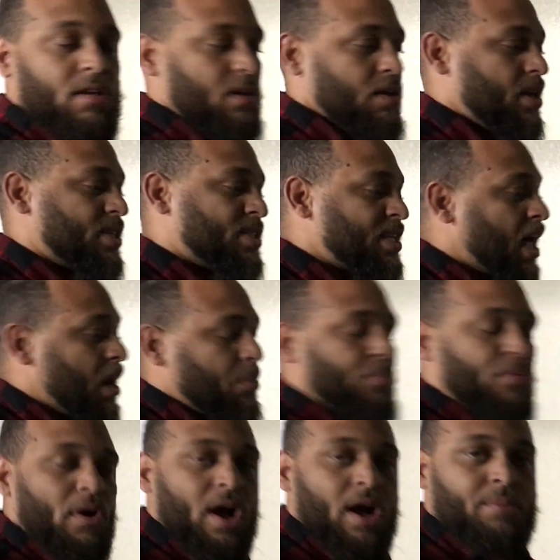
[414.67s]
It's not a
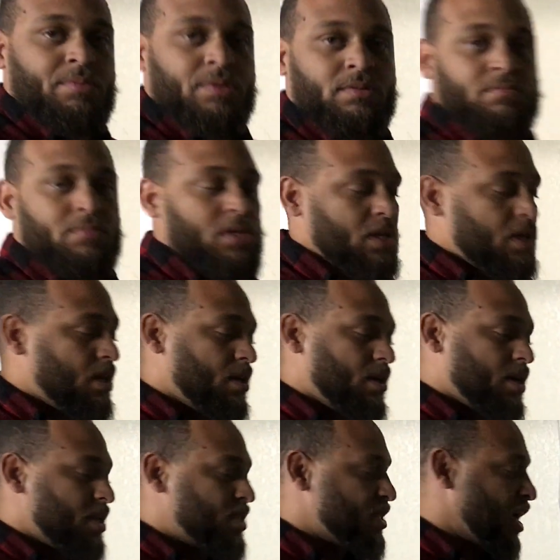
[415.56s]
problem.
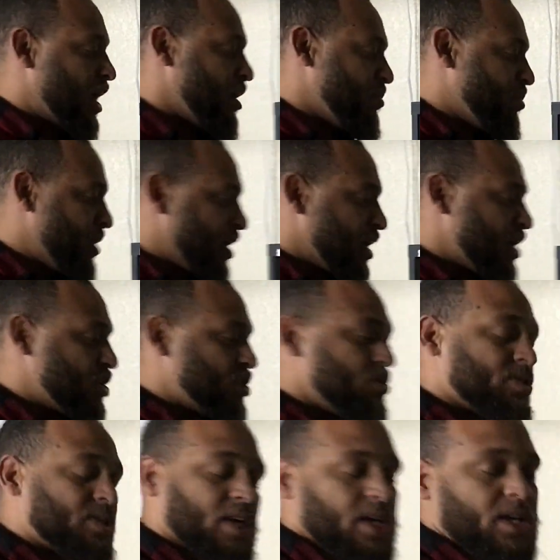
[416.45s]
It's not a big issue.
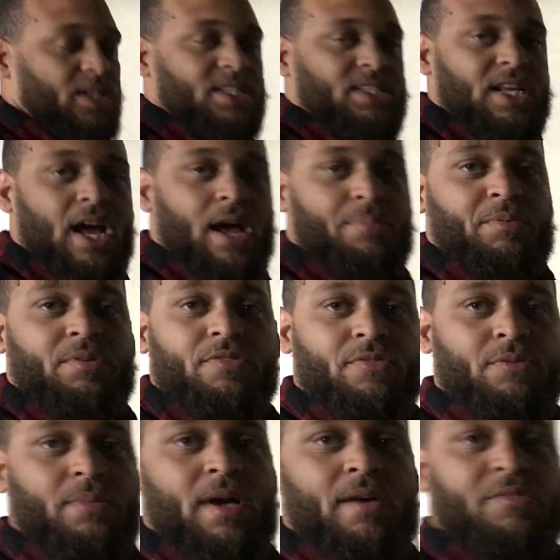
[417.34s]
It's not going to stop you
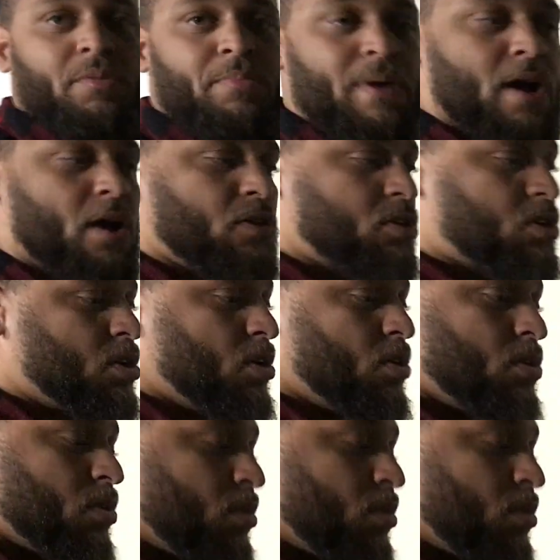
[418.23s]
from having a powder coat